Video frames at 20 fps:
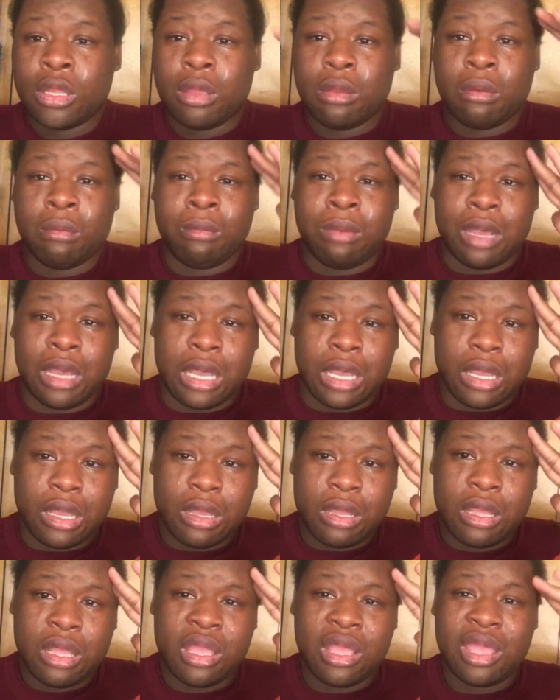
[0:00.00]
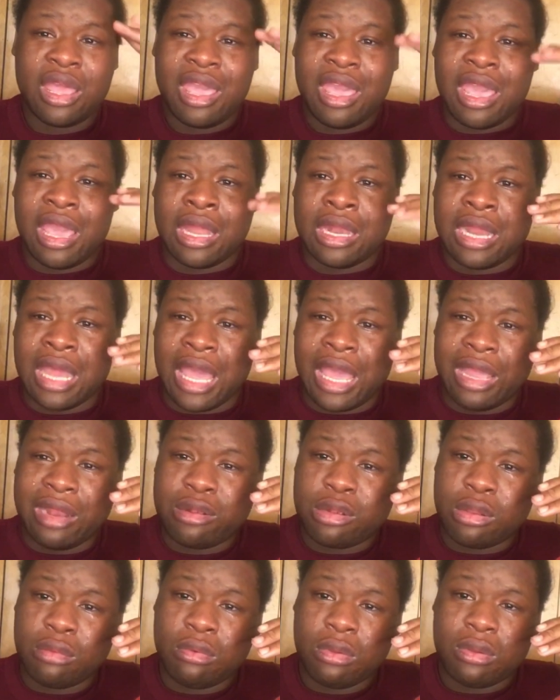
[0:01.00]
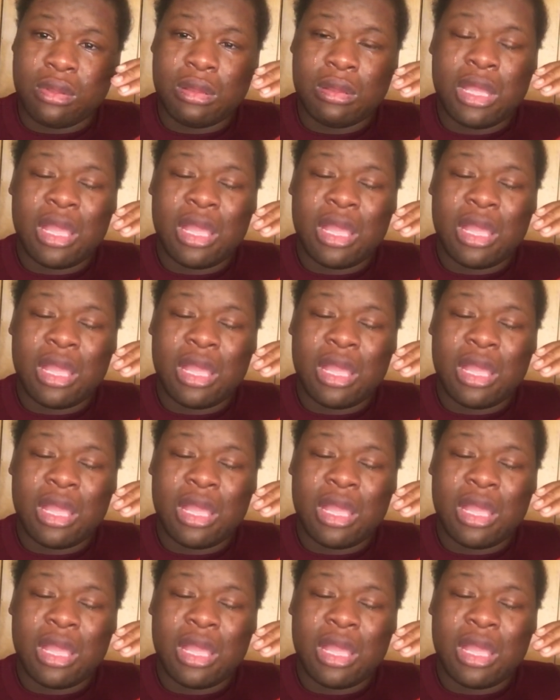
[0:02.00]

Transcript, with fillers: but and they do.